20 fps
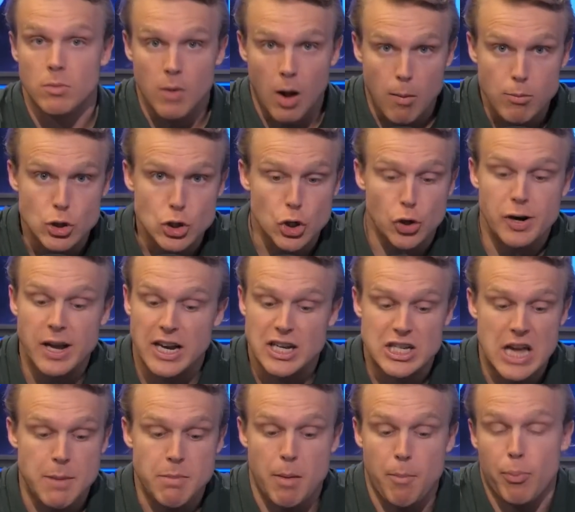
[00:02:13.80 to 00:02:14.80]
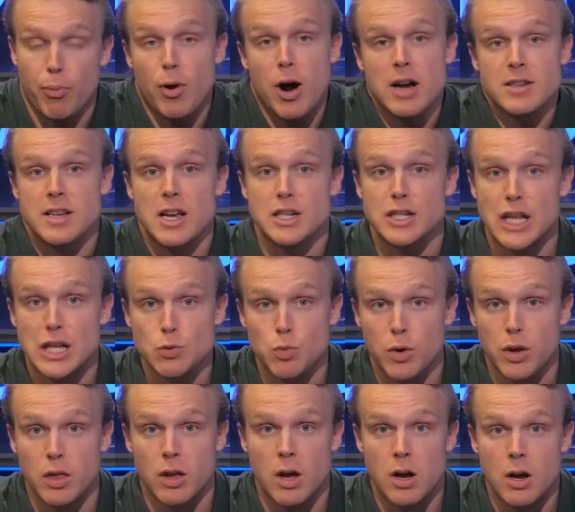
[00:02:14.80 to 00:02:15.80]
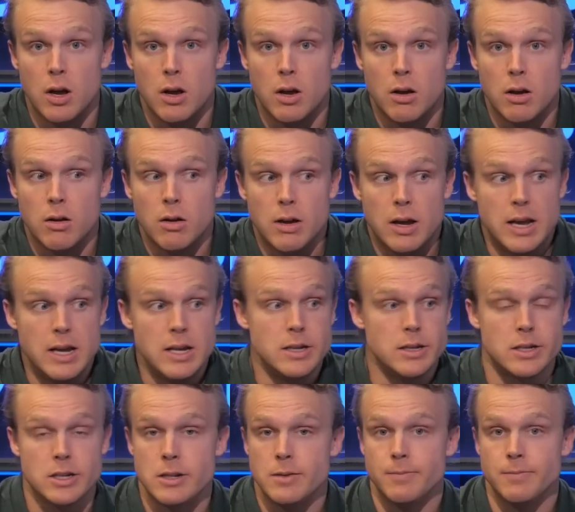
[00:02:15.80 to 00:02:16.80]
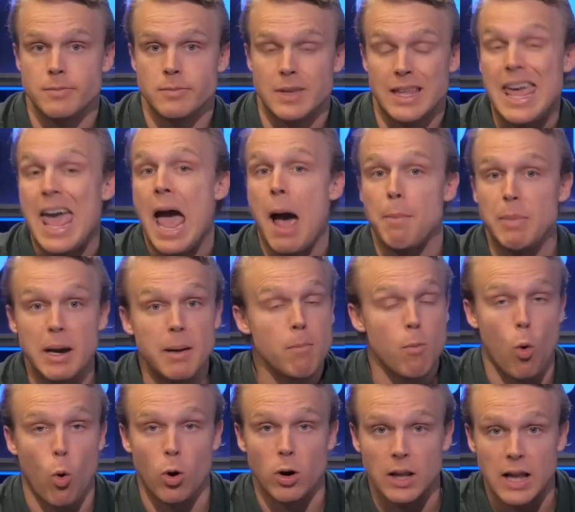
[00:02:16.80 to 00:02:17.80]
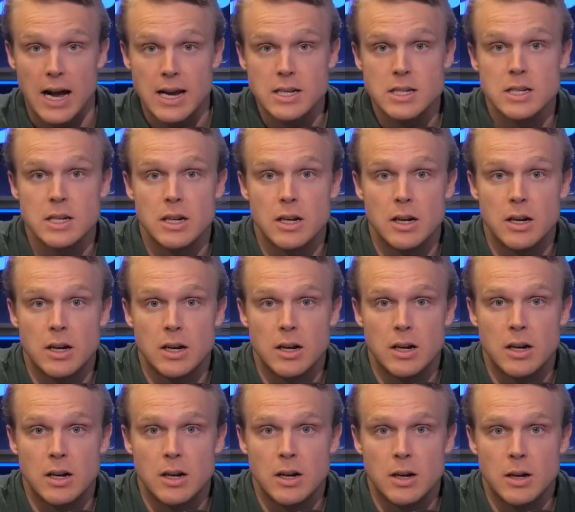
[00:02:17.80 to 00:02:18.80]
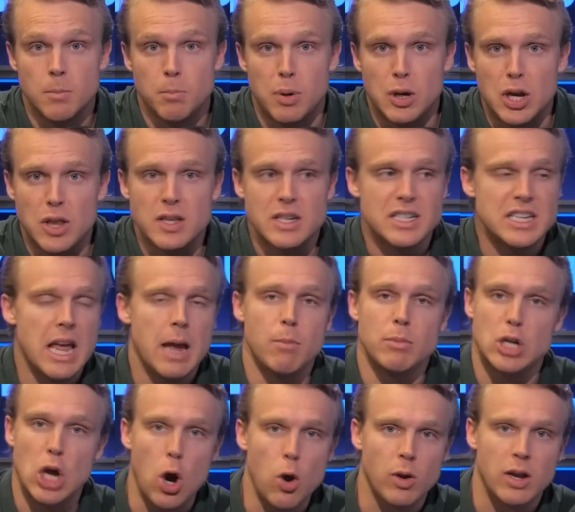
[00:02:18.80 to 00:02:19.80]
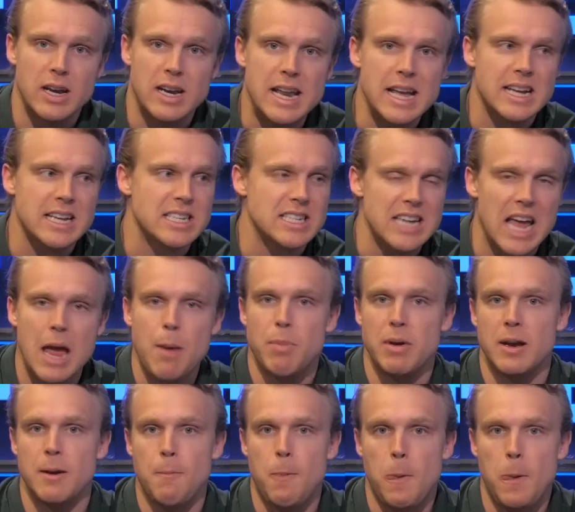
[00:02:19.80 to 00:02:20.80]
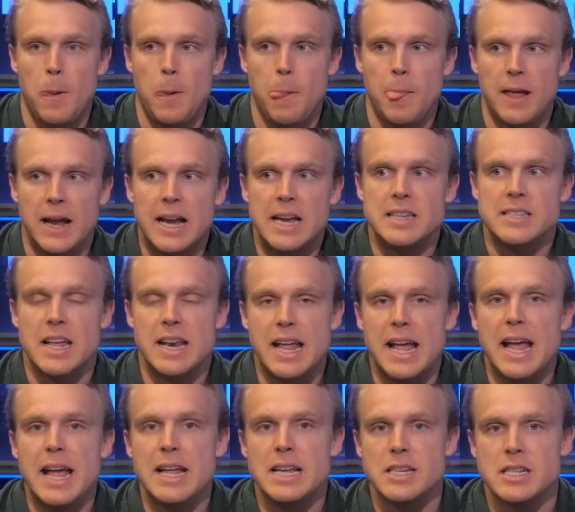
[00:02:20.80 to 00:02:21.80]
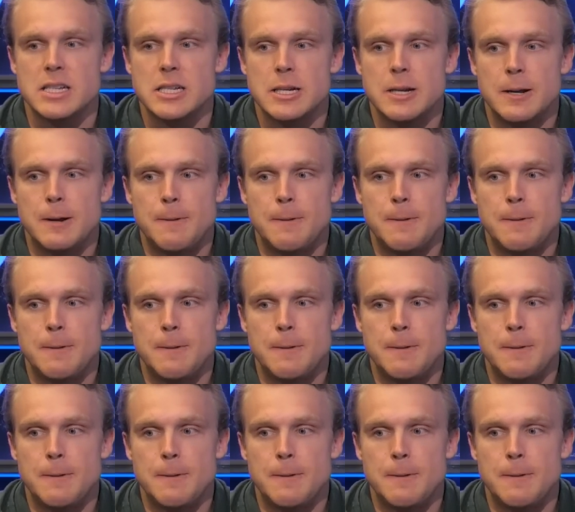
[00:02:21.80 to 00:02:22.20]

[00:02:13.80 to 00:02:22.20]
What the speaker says: I'm sure Nick Saban processed this with his cabinet, more or less. But to the same token, Nick Saban is in his